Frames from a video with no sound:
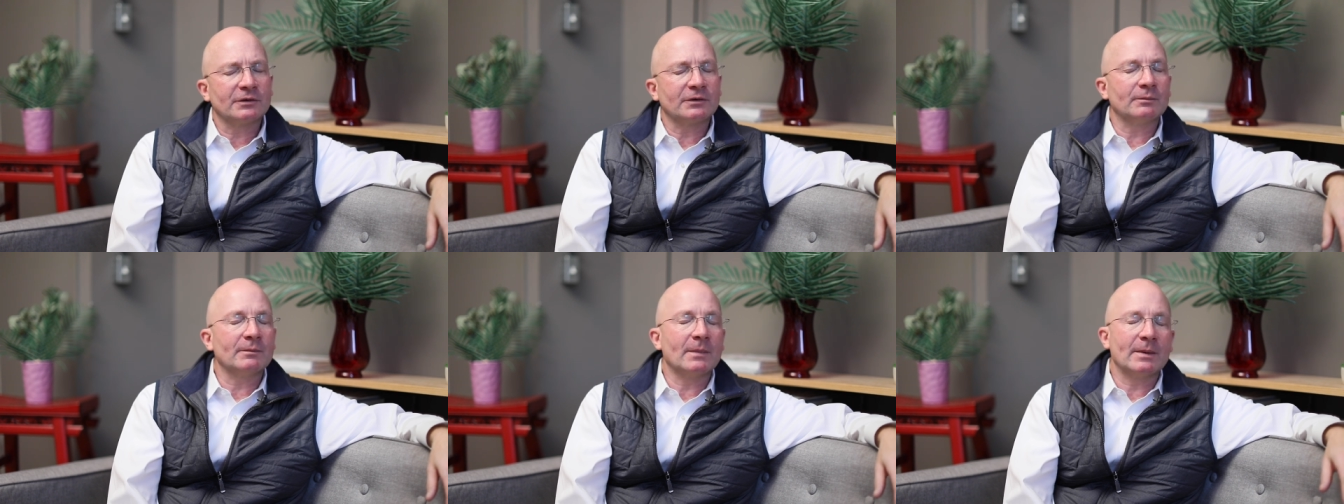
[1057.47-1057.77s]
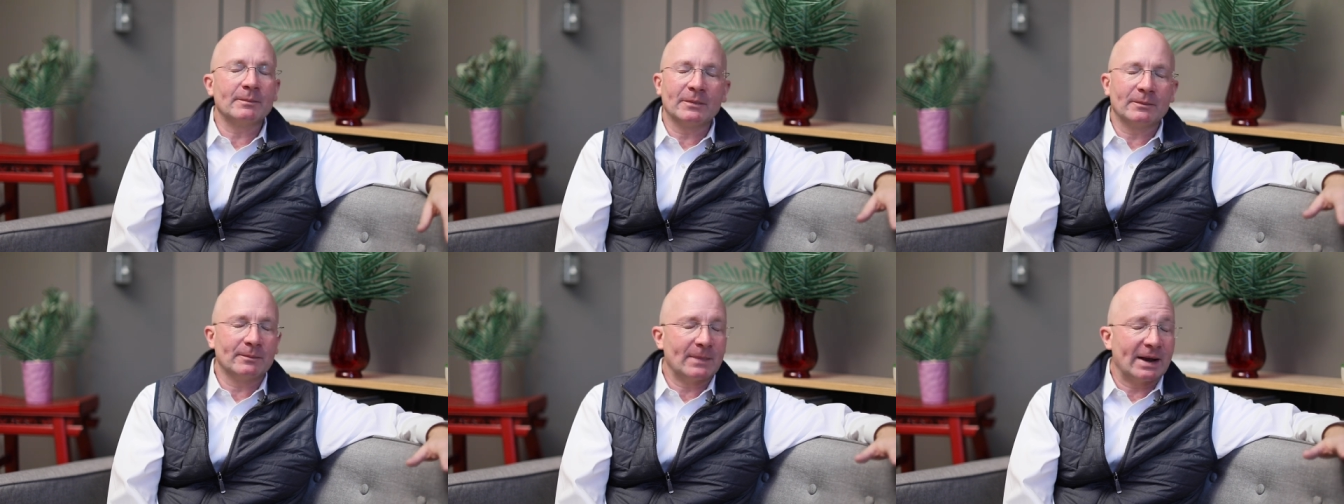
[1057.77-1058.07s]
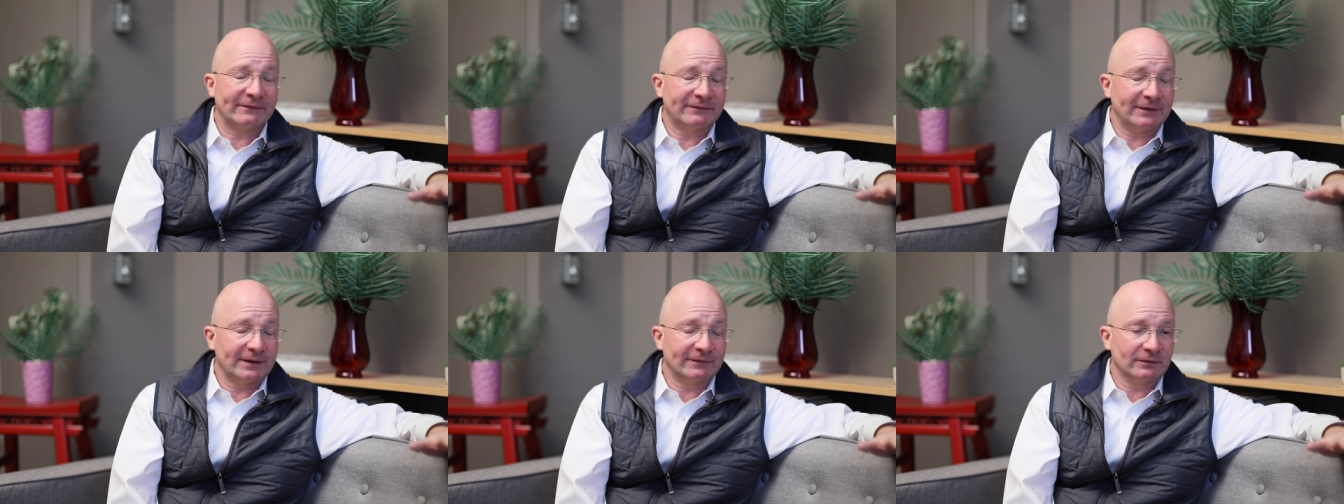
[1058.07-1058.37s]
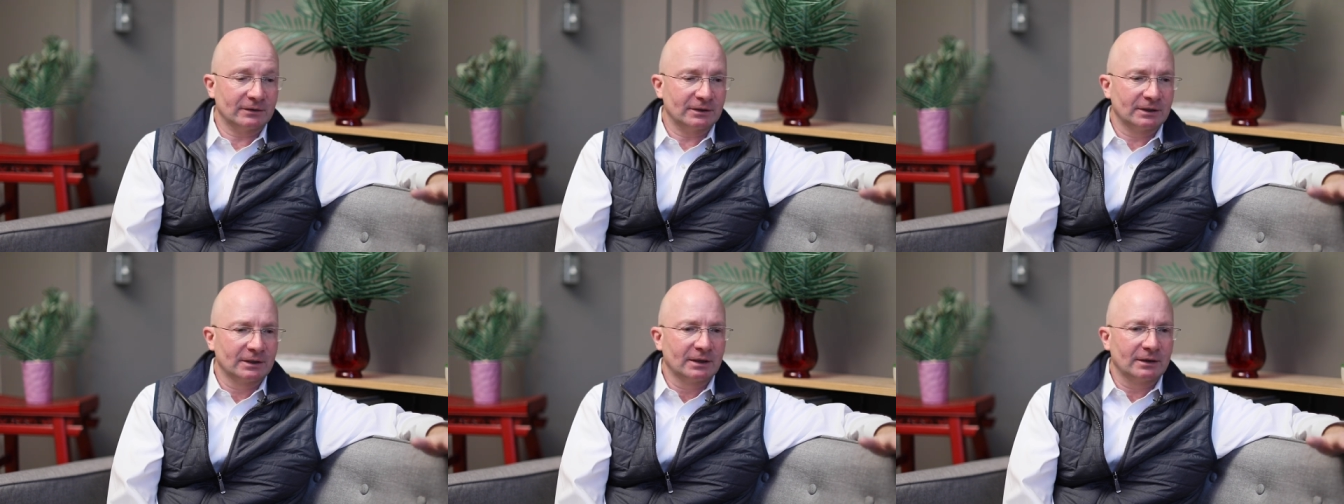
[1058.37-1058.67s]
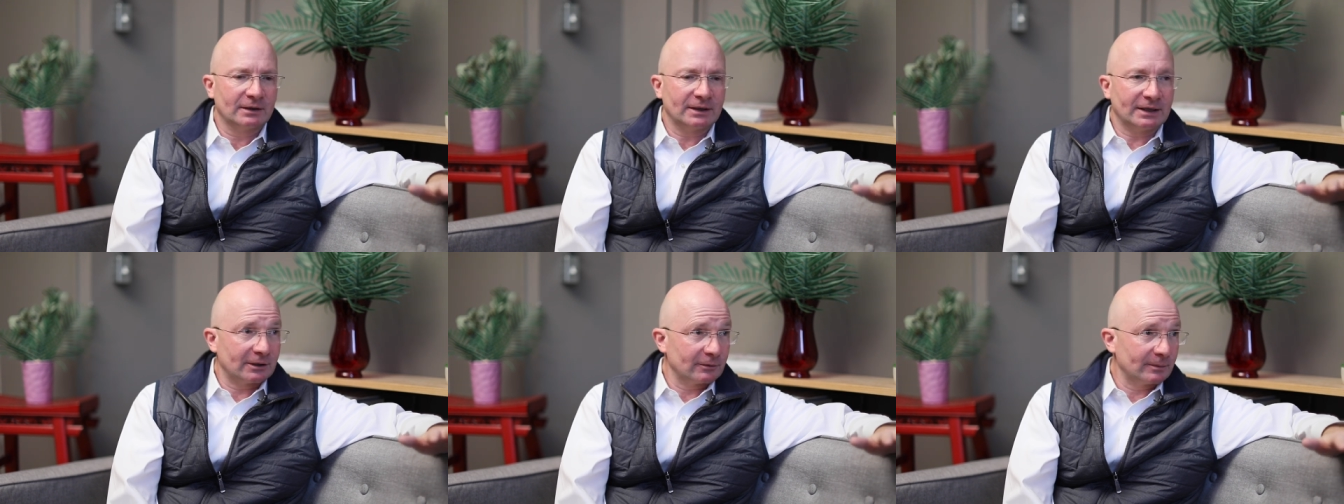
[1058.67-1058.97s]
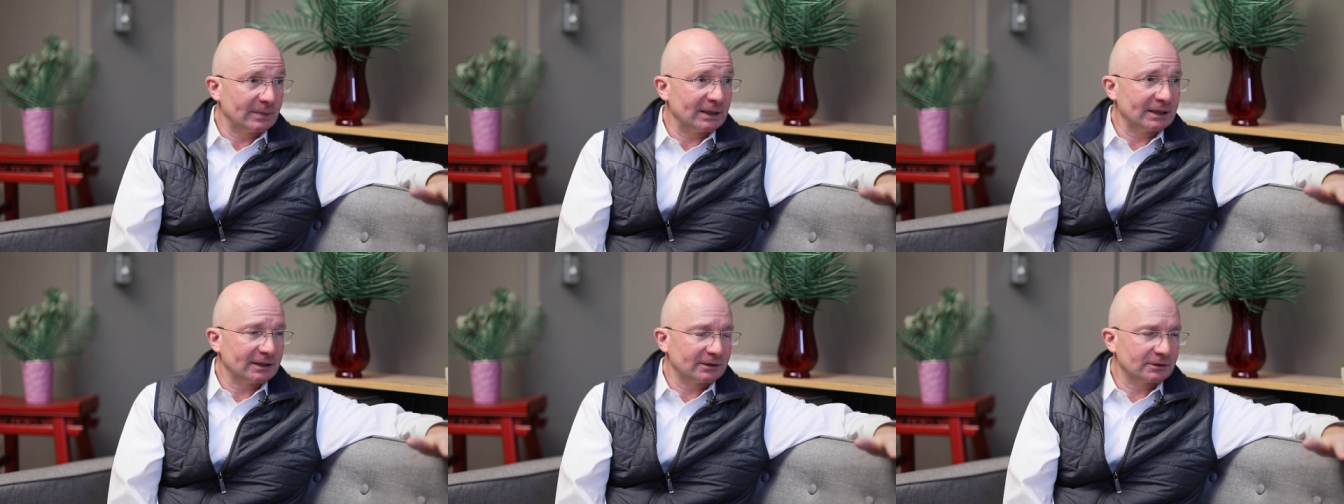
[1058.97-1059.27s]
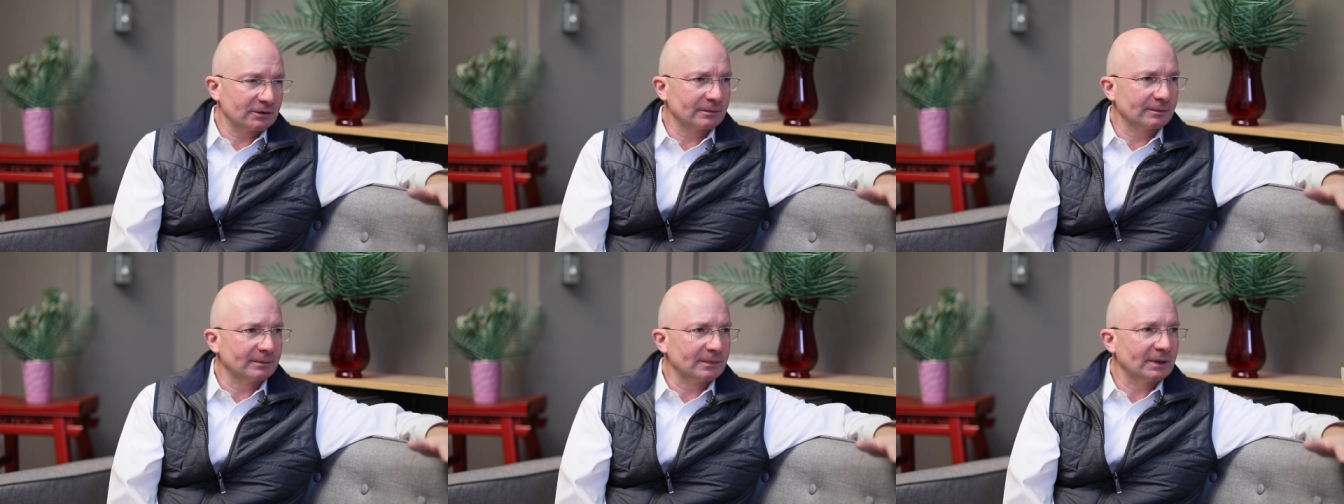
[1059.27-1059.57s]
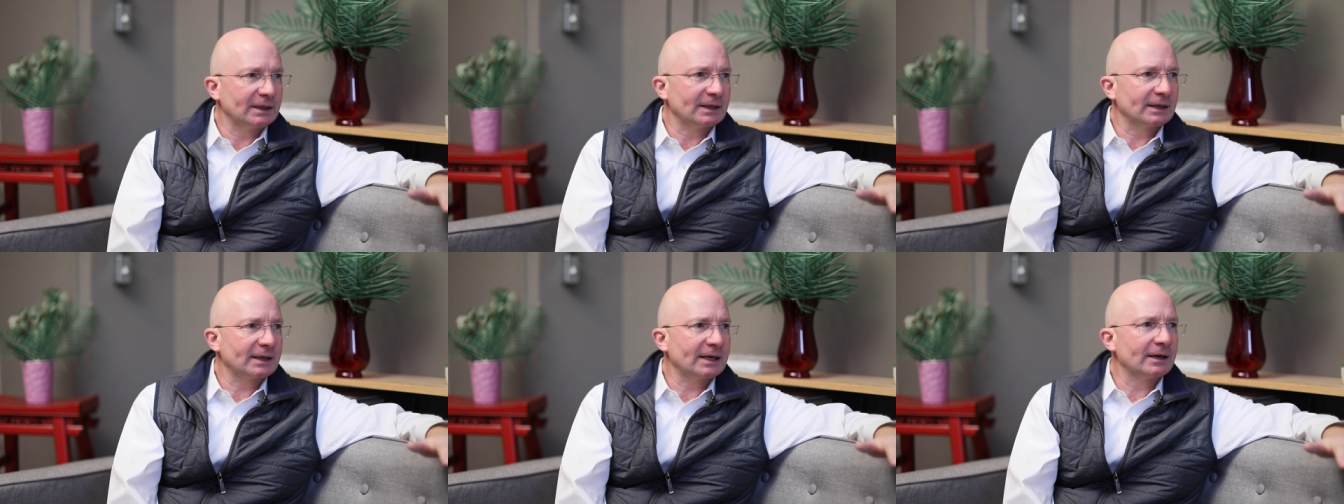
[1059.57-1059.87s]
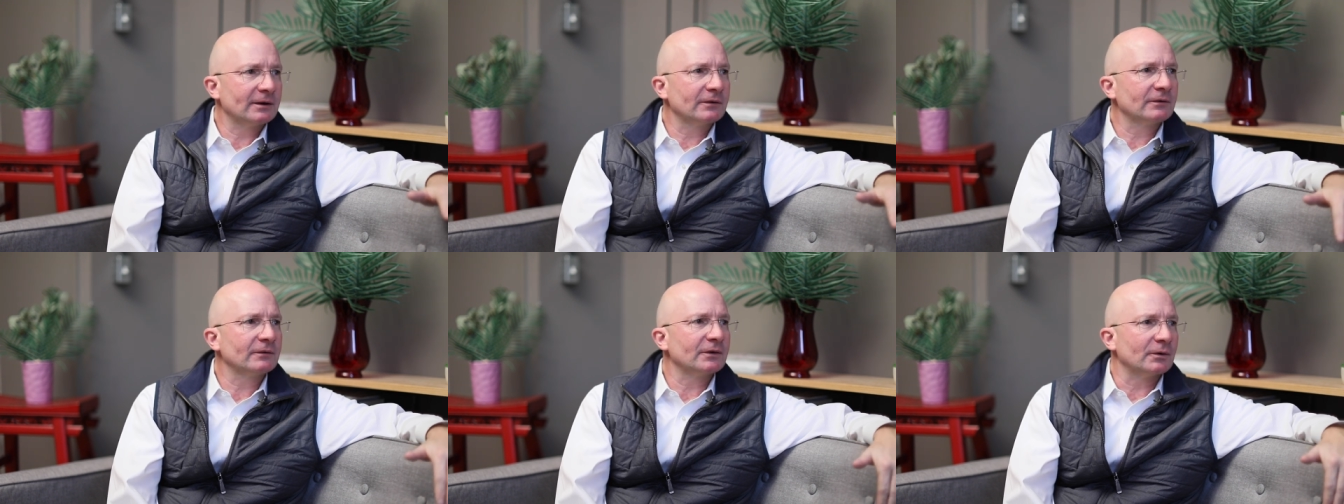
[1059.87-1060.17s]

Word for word: the my favorite intermediate term indicator,